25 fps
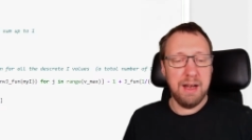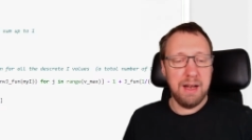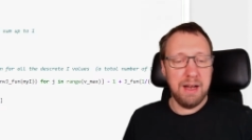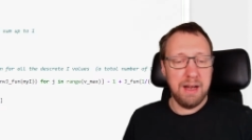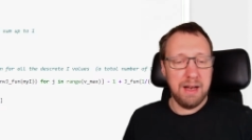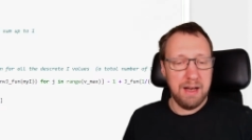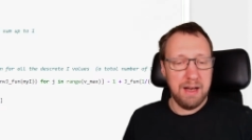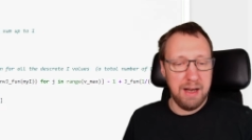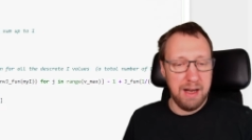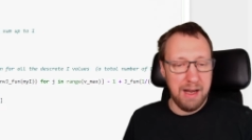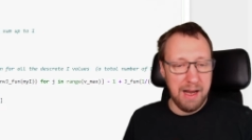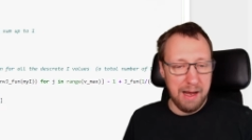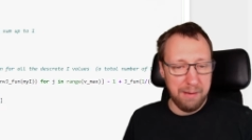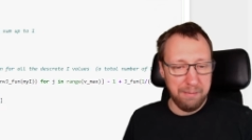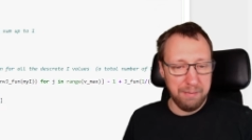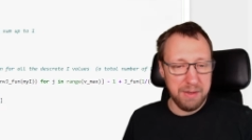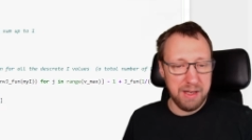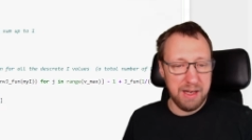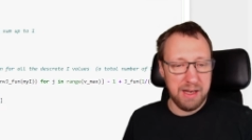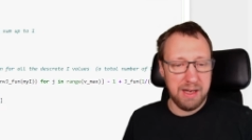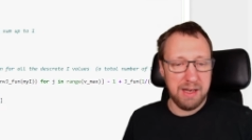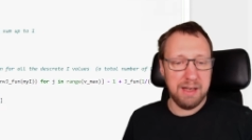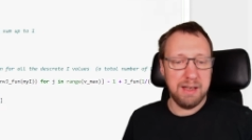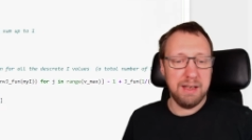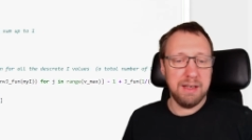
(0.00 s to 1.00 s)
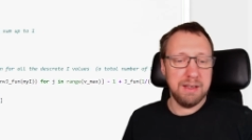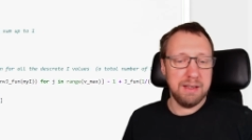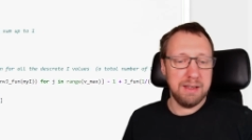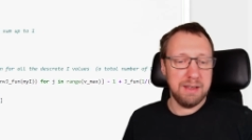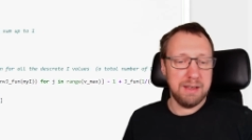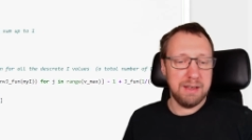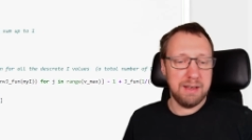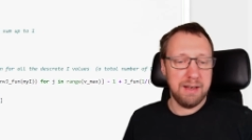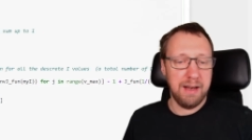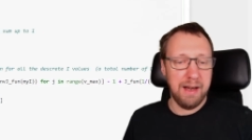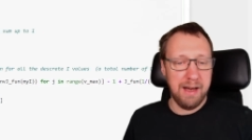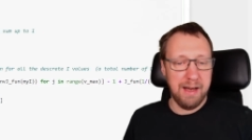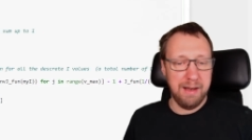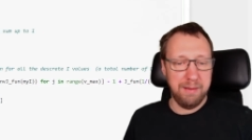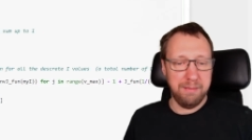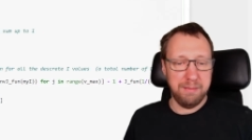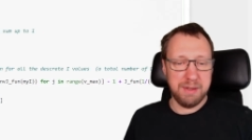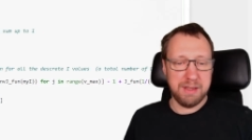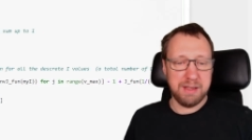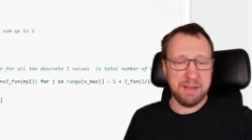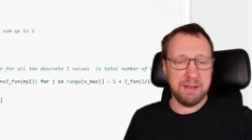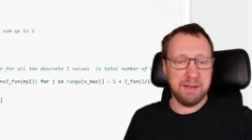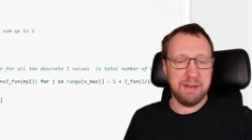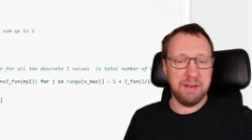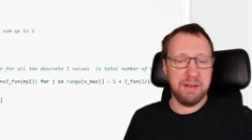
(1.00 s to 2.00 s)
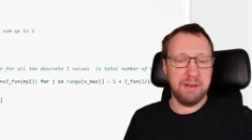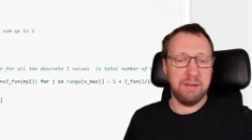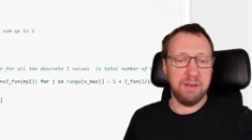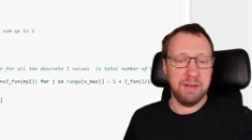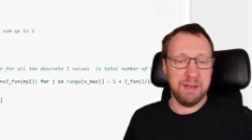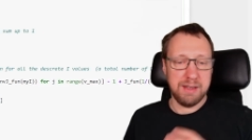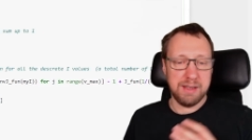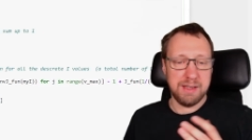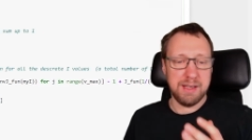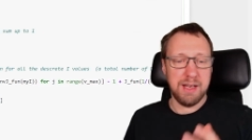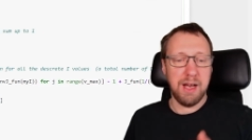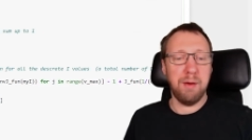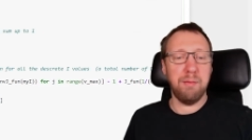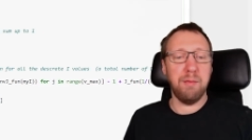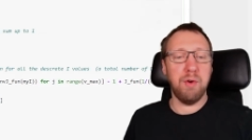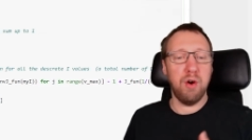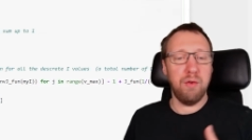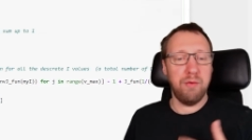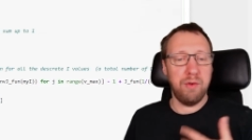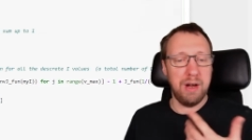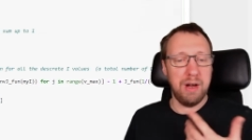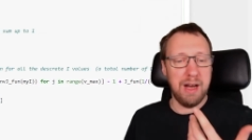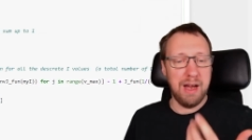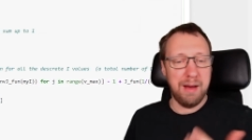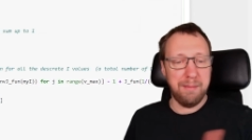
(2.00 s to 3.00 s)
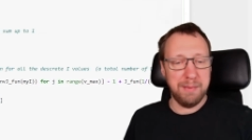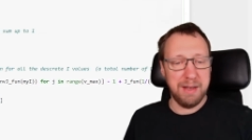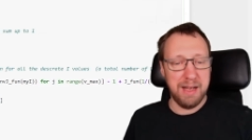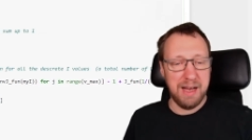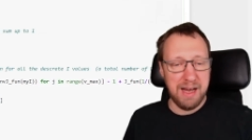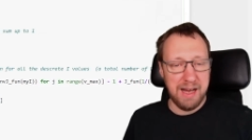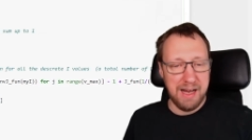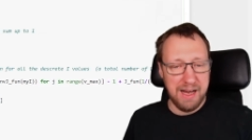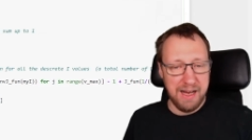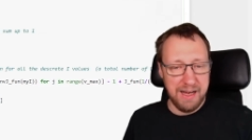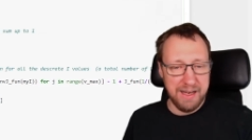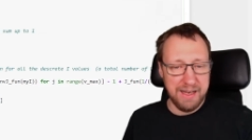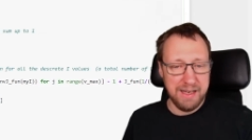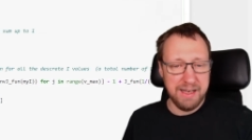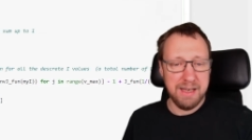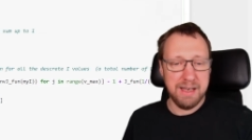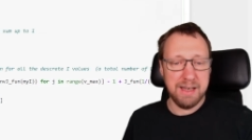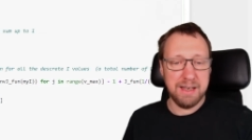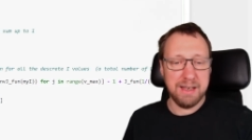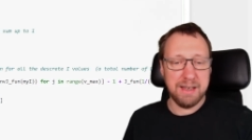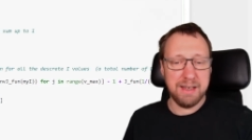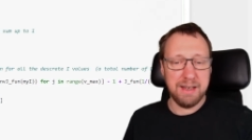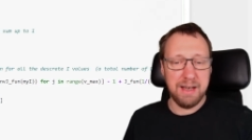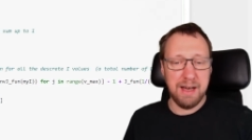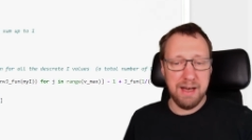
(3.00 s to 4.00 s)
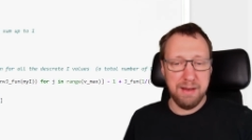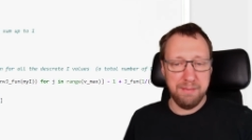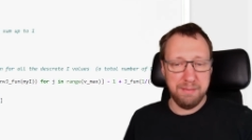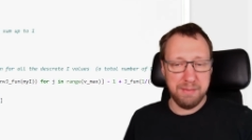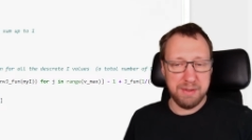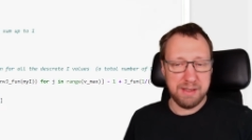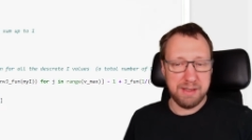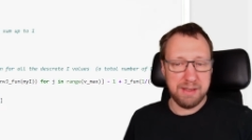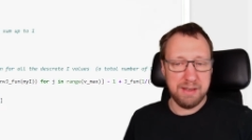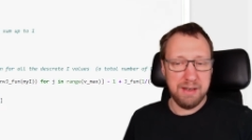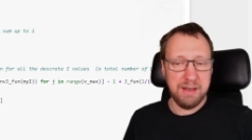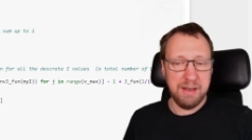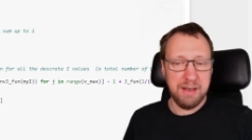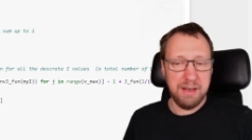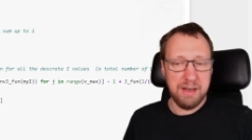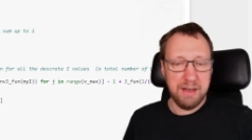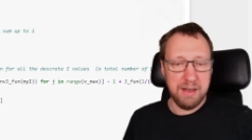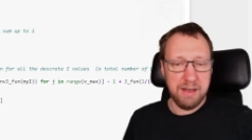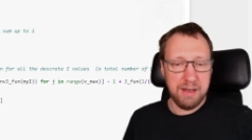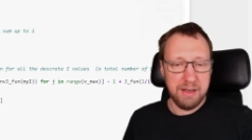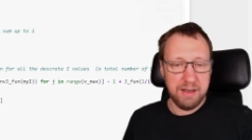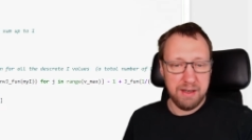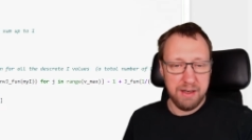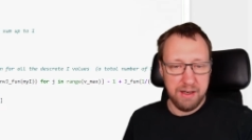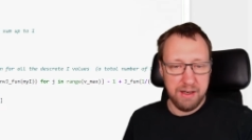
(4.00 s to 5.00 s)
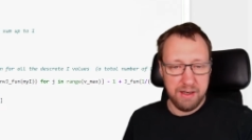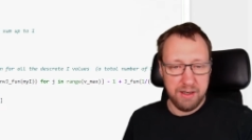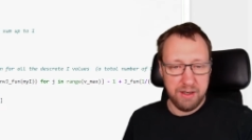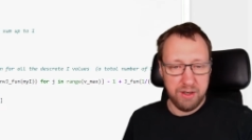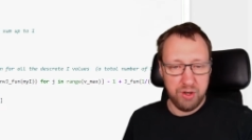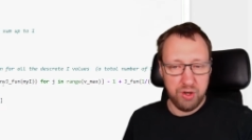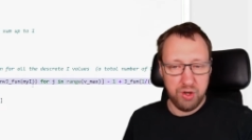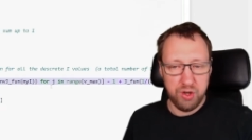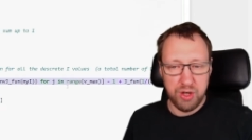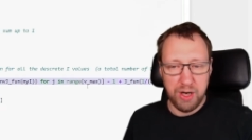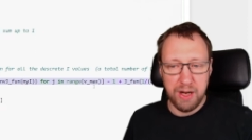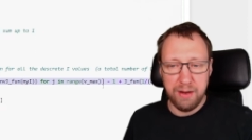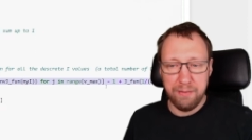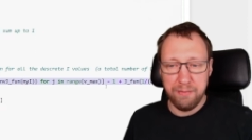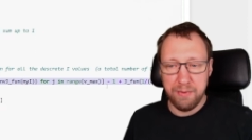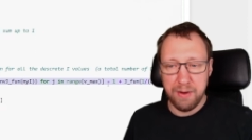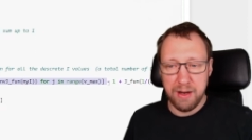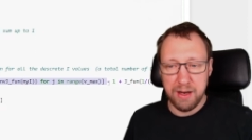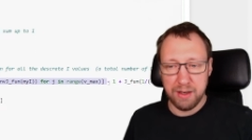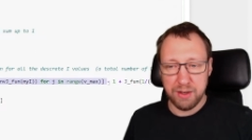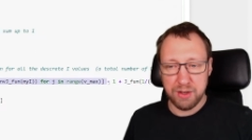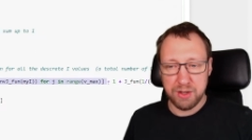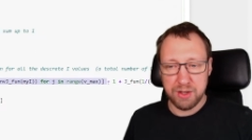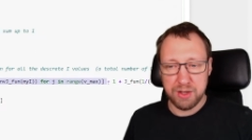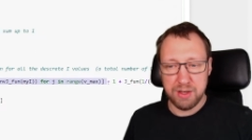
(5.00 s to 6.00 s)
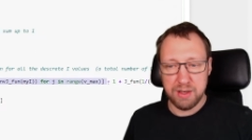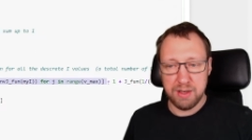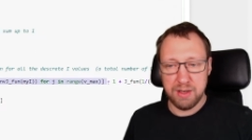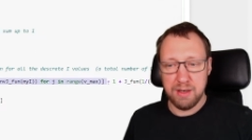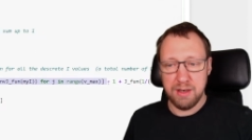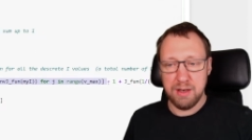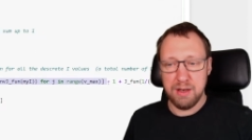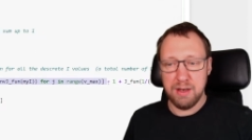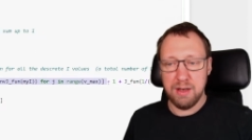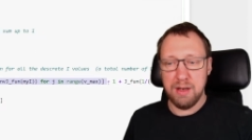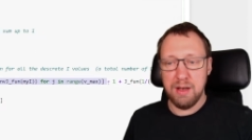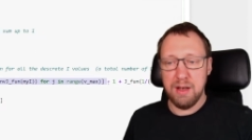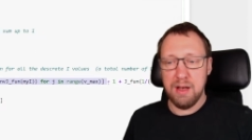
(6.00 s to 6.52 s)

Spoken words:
lambda times sum over lambda I times the J function